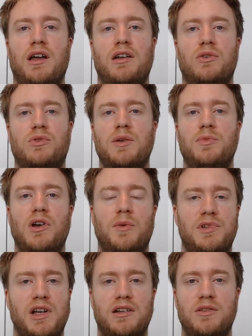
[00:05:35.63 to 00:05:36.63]
and I'll keep you
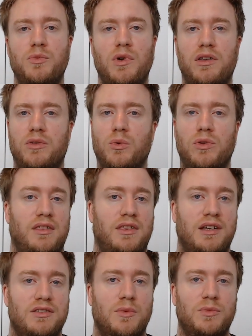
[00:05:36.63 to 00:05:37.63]
updated with all the
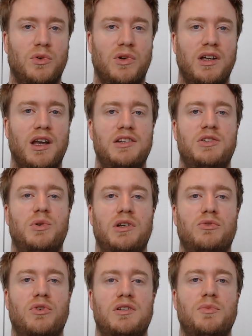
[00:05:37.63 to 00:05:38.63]
things I'm looking at to
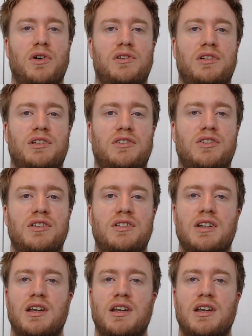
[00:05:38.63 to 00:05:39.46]
increase my intelligence.